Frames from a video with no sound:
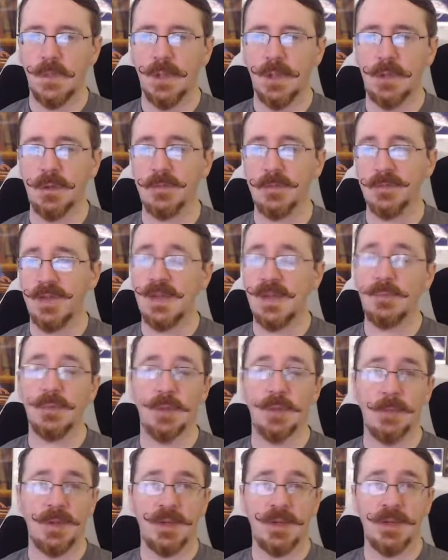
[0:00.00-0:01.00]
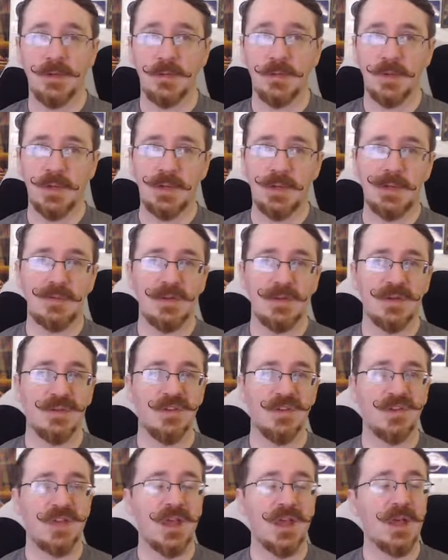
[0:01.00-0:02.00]
You forget, Bourbon, I do not have
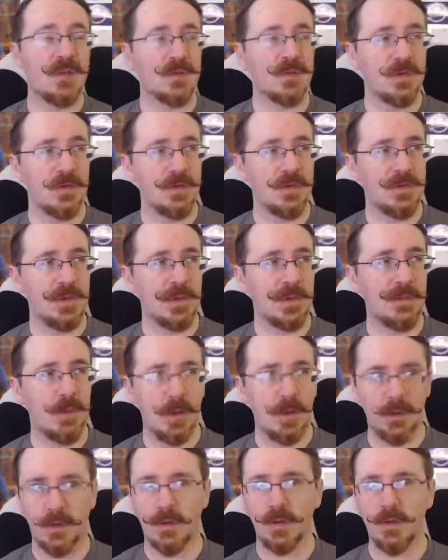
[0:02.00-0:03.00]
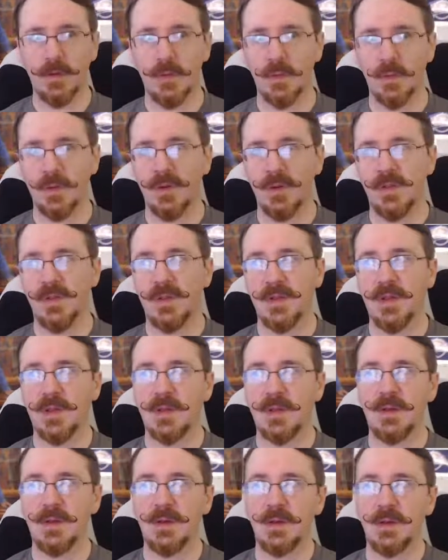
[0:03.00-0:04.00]
excess cash all the time. Although you wouldn't think
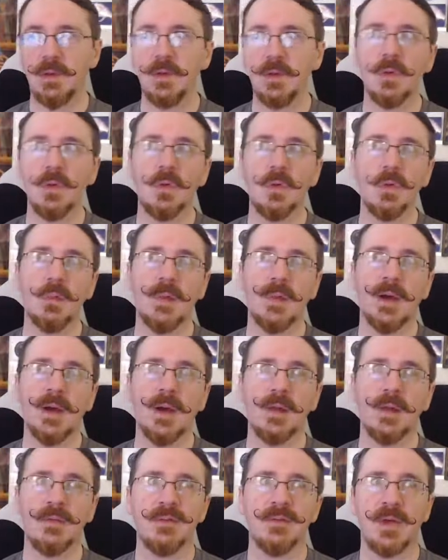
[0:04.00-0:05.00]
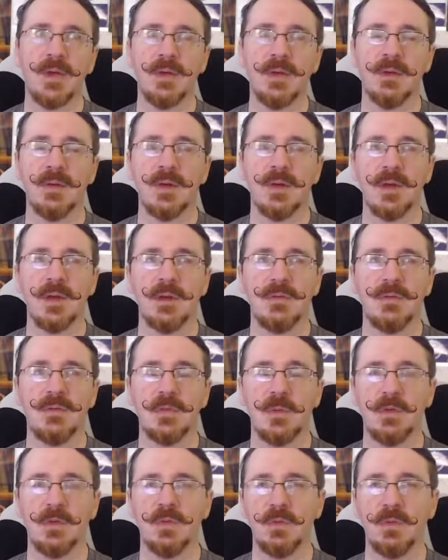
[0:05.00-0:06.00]
I do by the fact that I have so
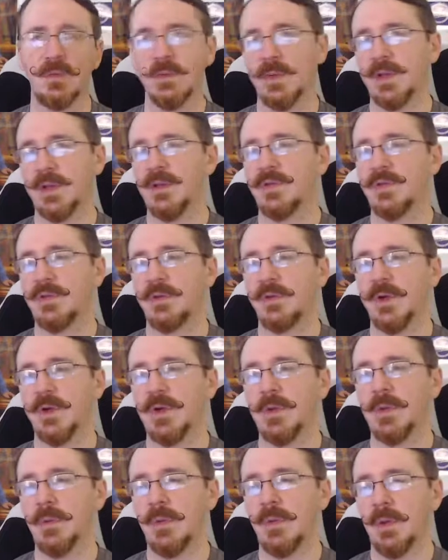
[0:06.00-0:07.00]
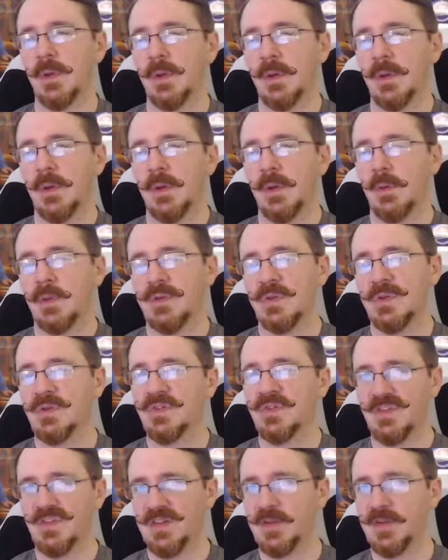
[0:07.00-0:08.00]
much food on my Instagram. But there's
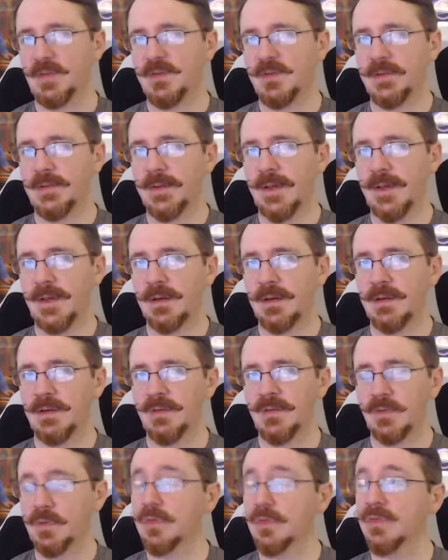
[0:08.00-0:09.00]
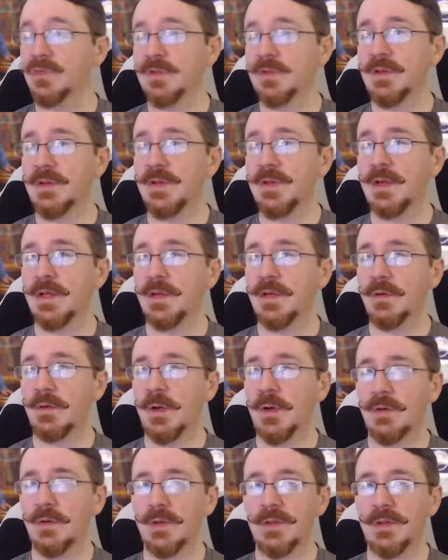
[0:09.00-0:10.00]
a secret to that. And it's usually that I go
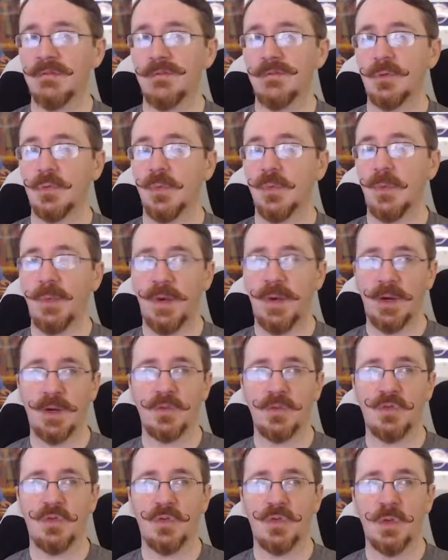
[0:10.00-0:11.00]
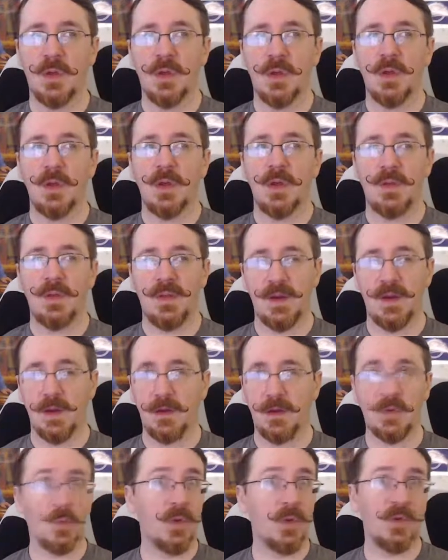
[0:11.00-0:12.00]
out and get food with my parents. And they're
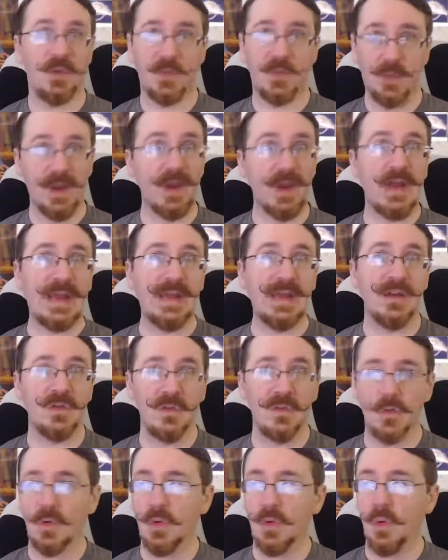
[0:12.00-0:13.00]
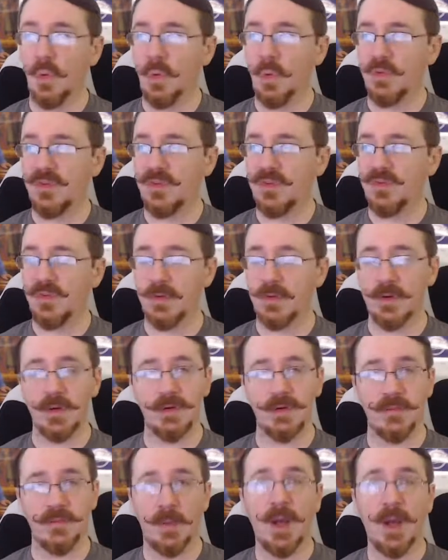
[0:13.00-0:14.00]
the ones paying. So since they're
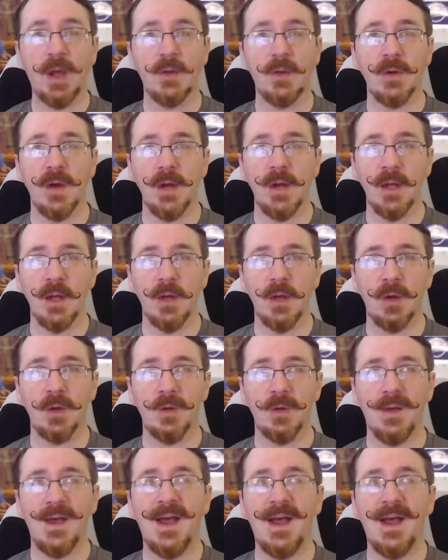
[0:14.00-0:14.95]
in Vermont right now.